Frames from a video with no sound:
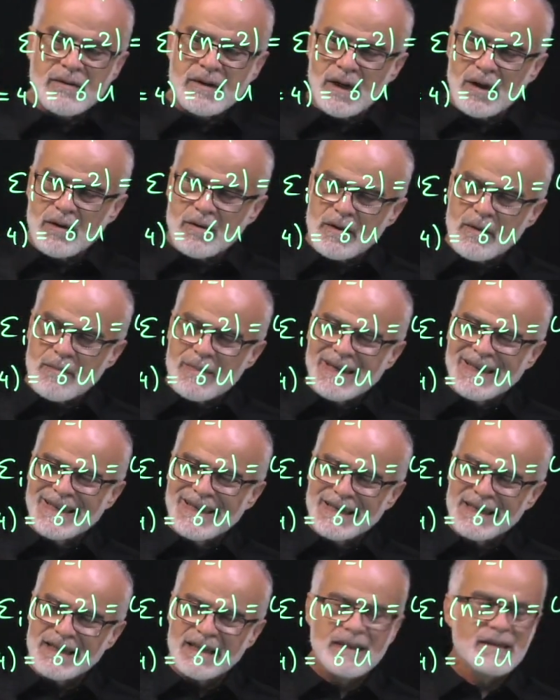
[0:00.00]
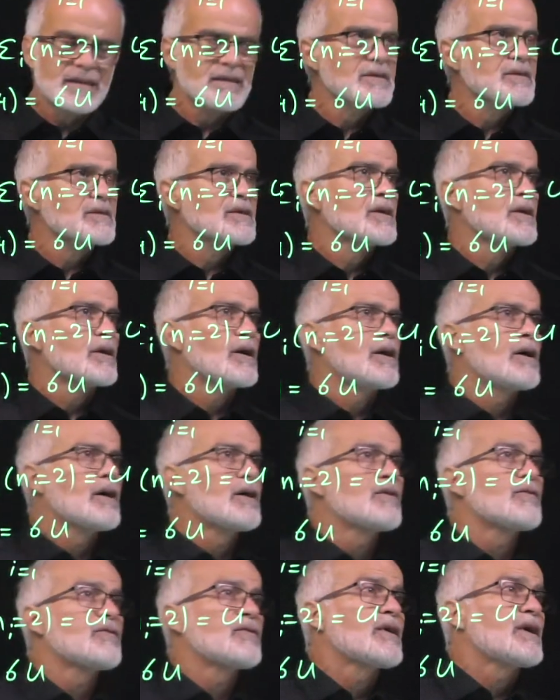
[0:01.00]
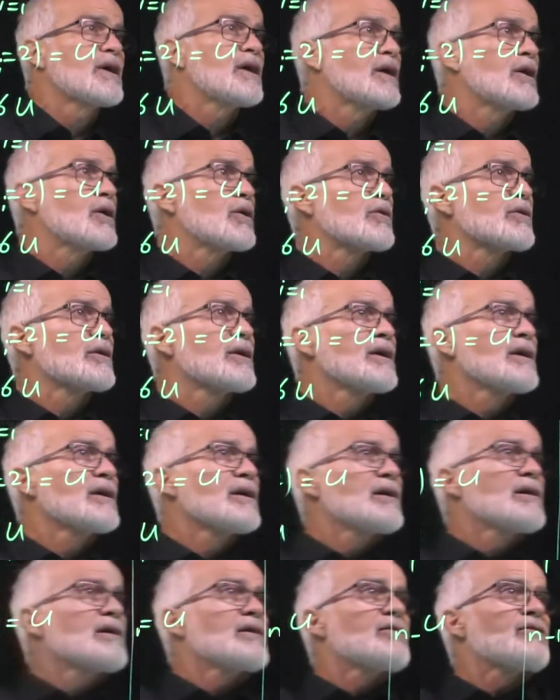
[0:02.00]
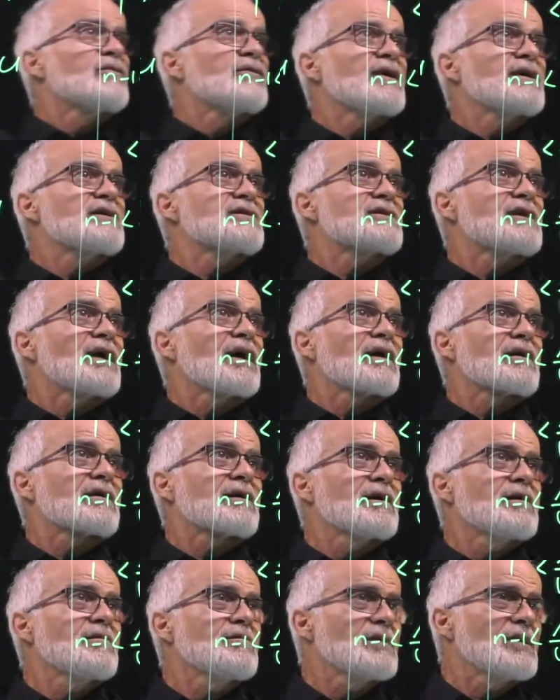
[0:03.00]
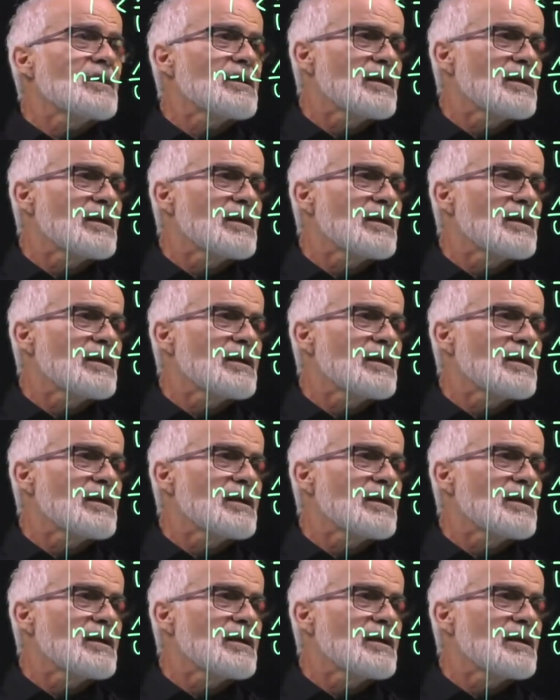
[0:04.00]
now the beginnings of our phase diagram.